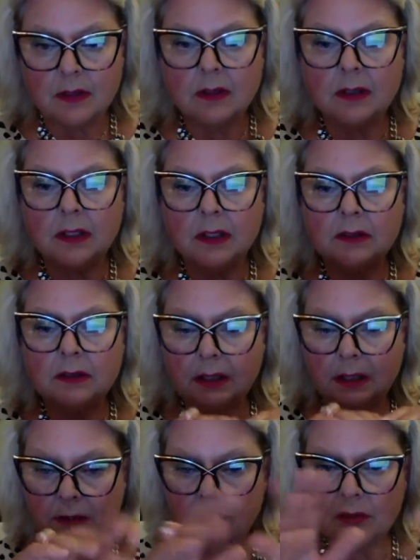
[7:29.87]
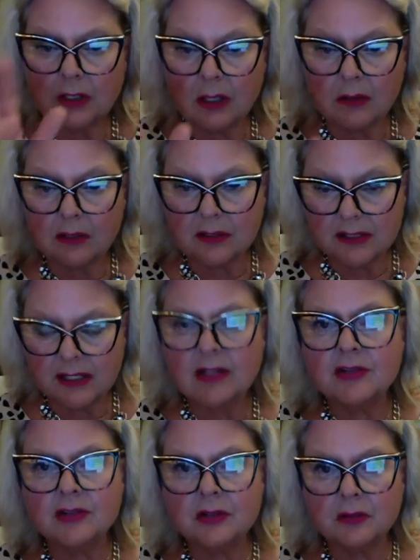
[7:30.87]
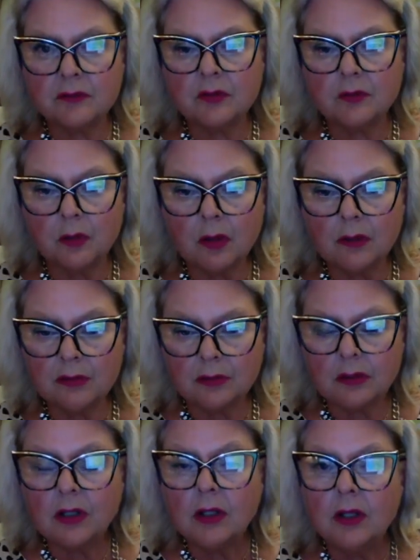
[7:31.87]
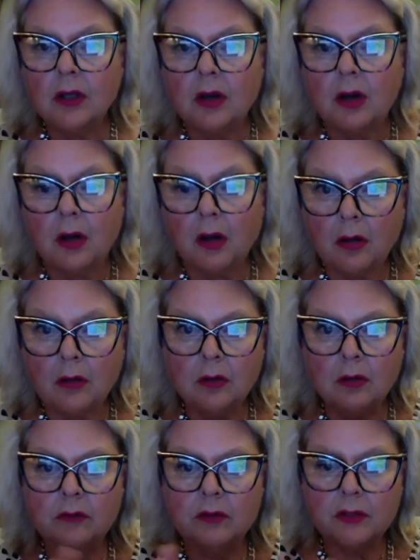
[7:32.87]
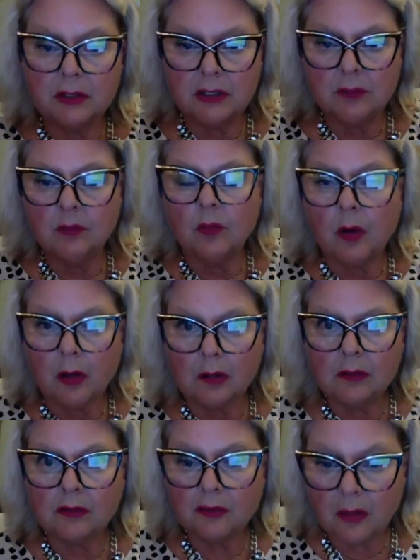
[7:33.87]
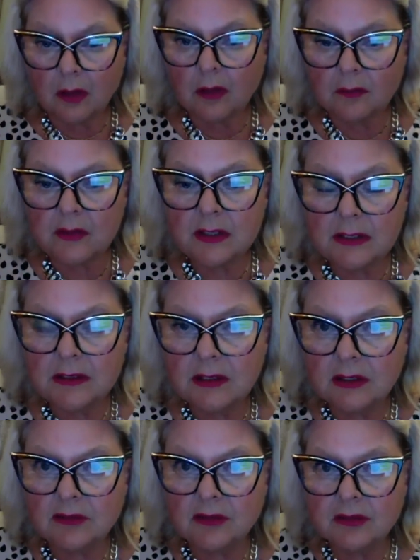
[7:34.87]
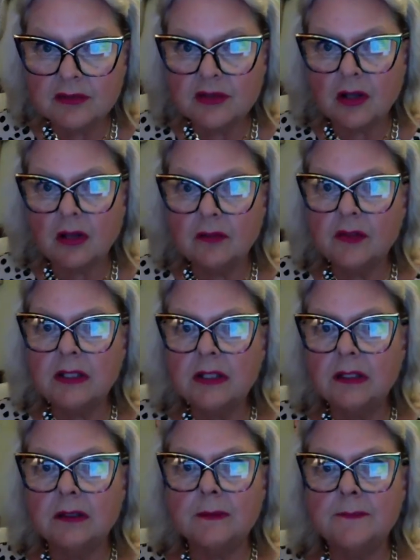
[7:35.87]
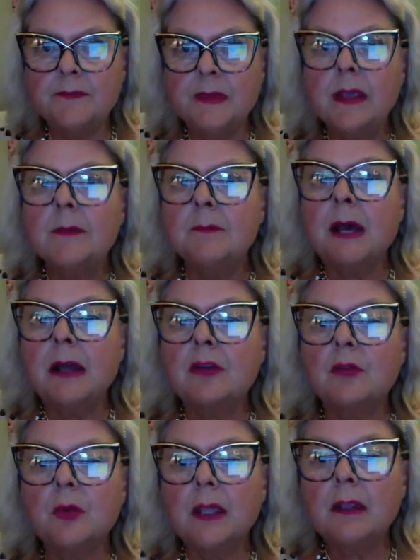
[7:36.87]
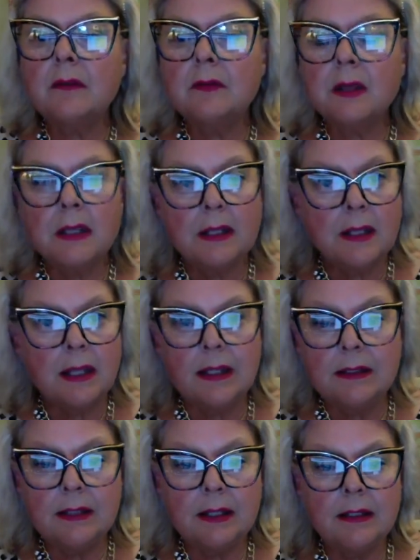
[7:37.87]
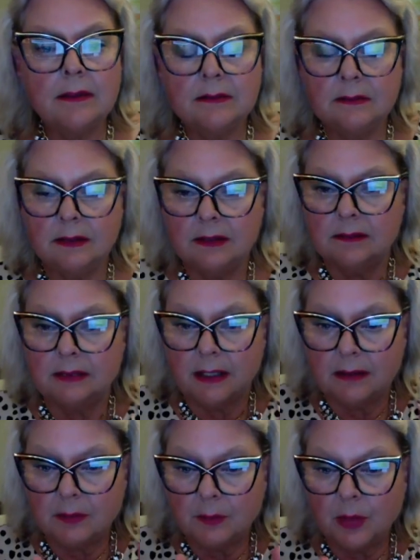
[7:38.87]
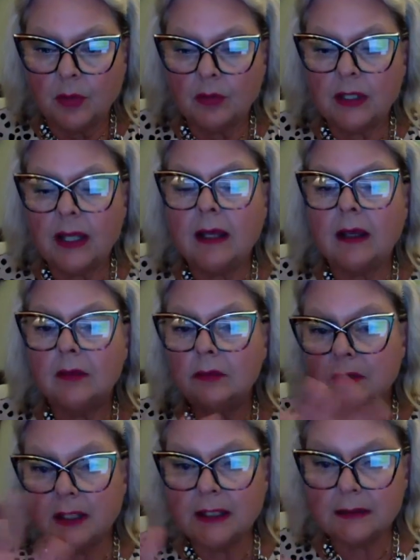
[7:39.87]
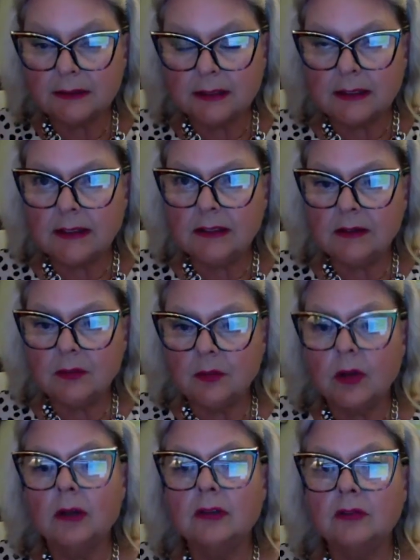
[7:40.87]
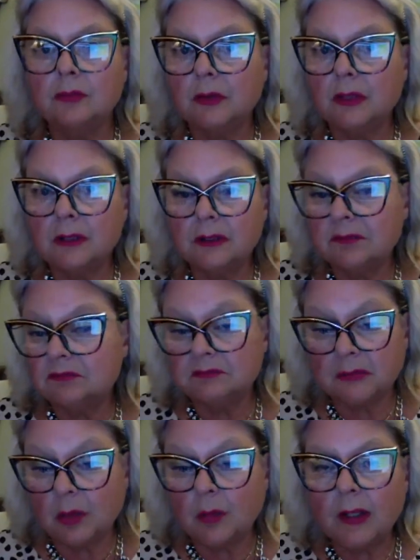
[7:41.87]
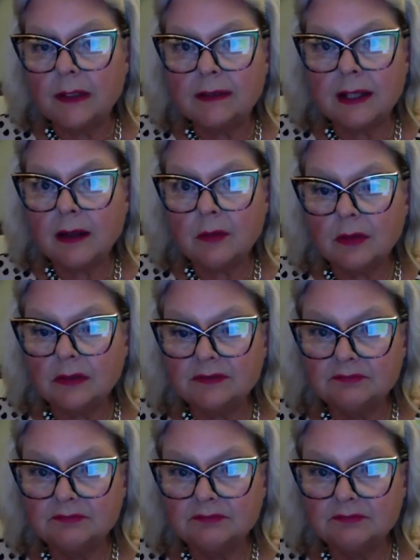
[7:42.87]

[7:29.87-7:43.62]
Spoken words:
and do the condensation of the water all over the walls of the interiors of the microwave, and then take the bowl out and clean the walls with a wet towel.